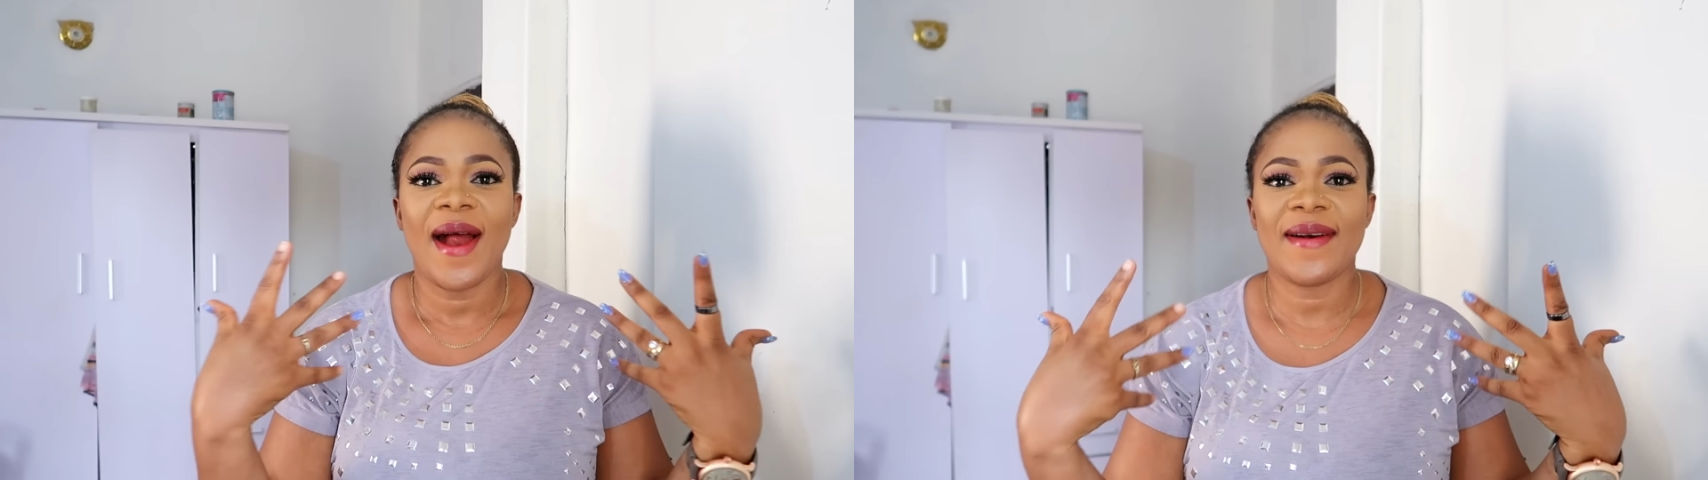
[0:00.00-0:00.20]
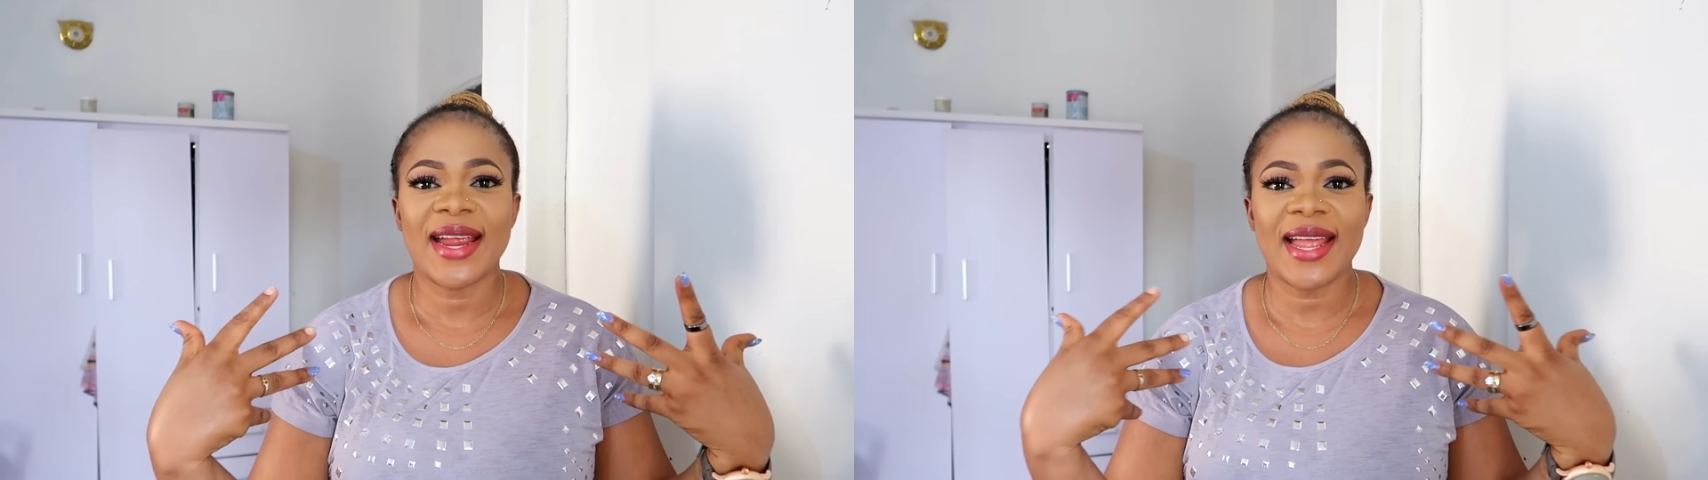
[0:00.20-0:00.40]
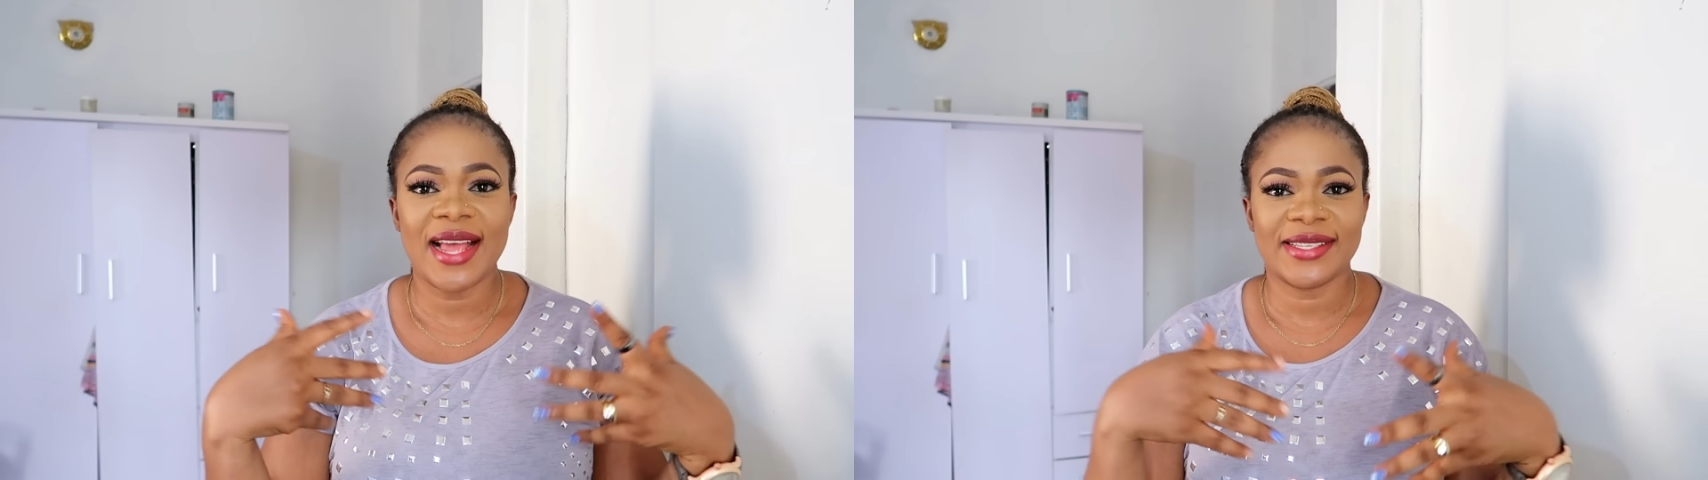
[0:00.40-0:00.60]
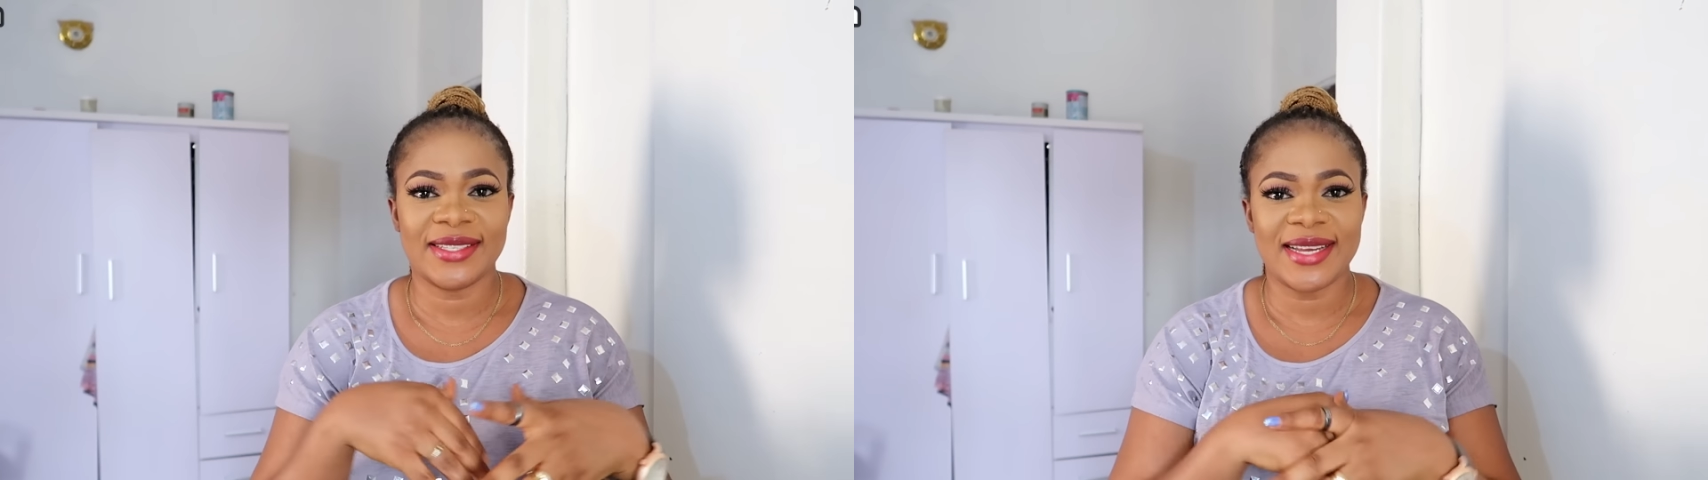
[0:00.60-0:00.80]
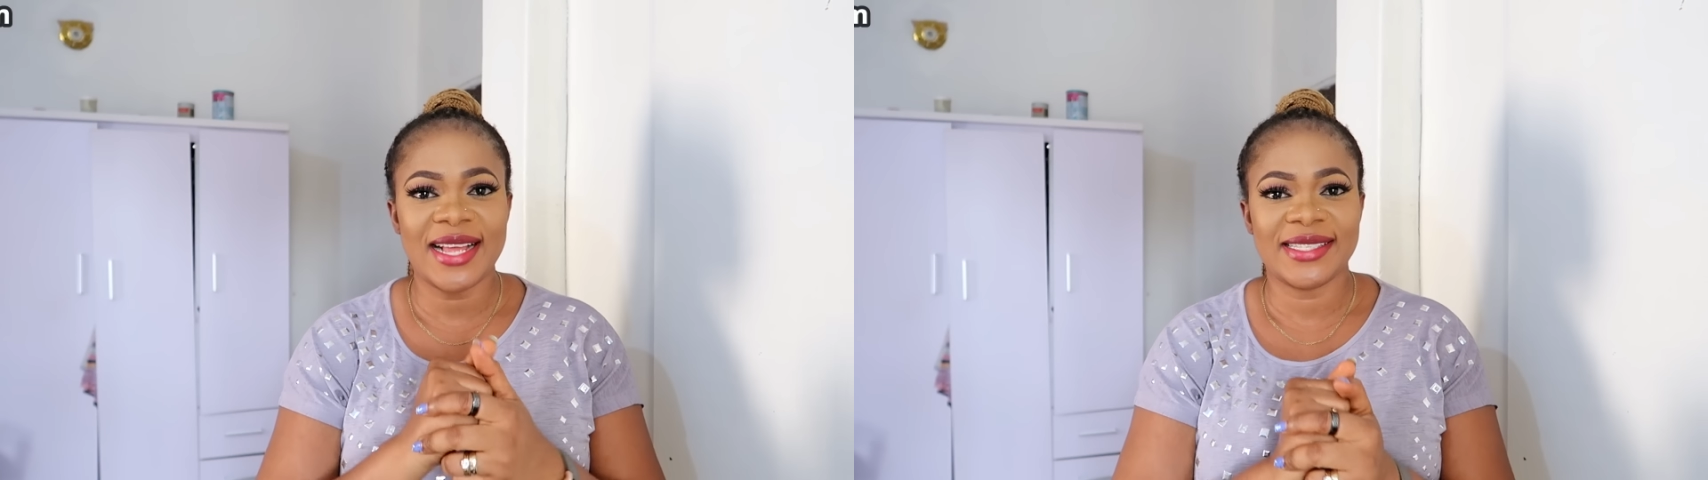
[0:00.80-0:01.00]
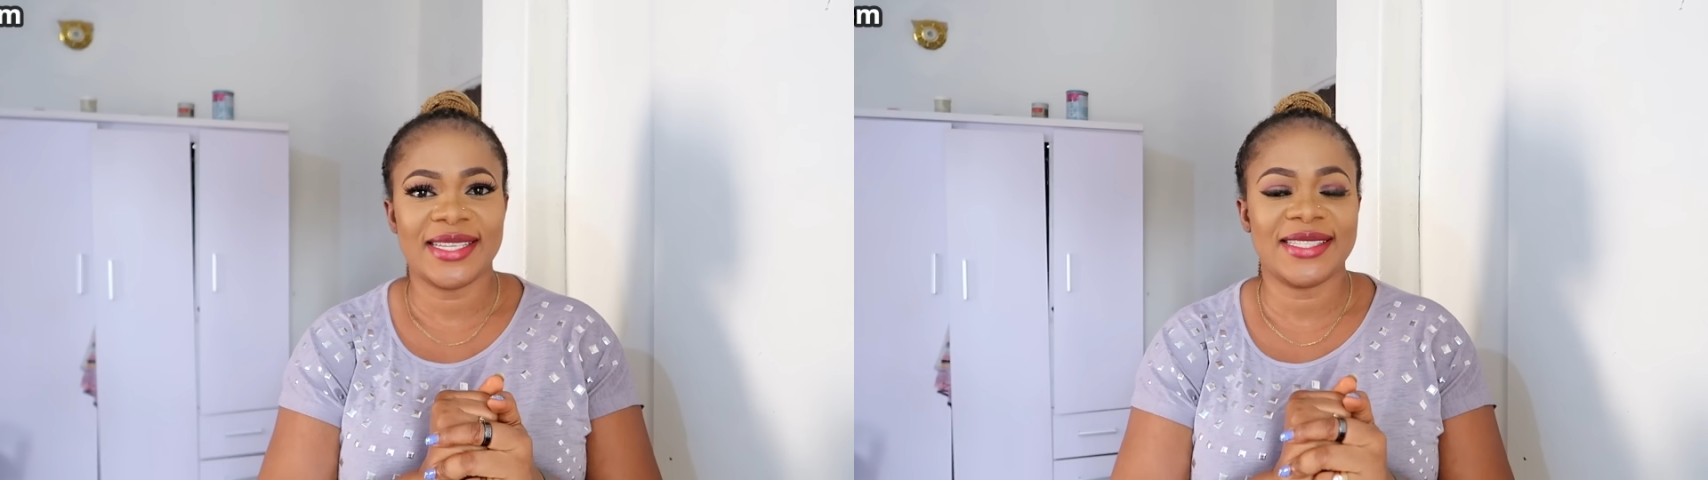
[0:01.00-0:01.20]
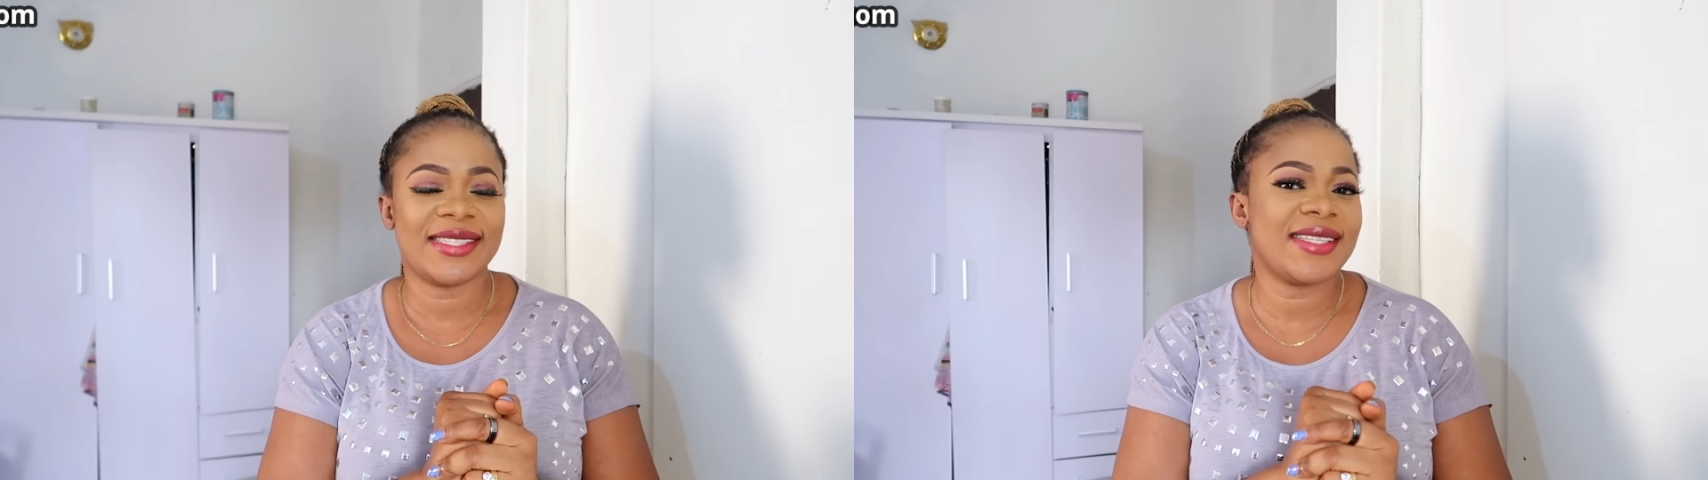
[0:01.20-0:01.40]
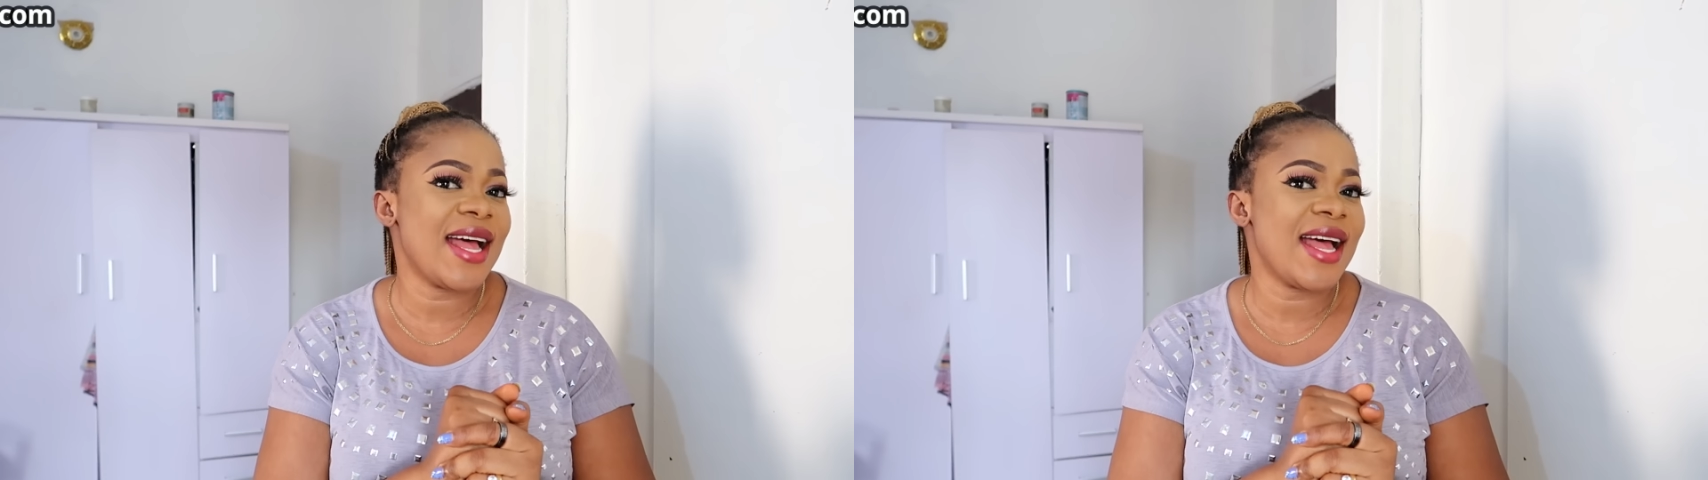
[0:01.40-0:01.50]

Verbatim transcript: all right guys so that's it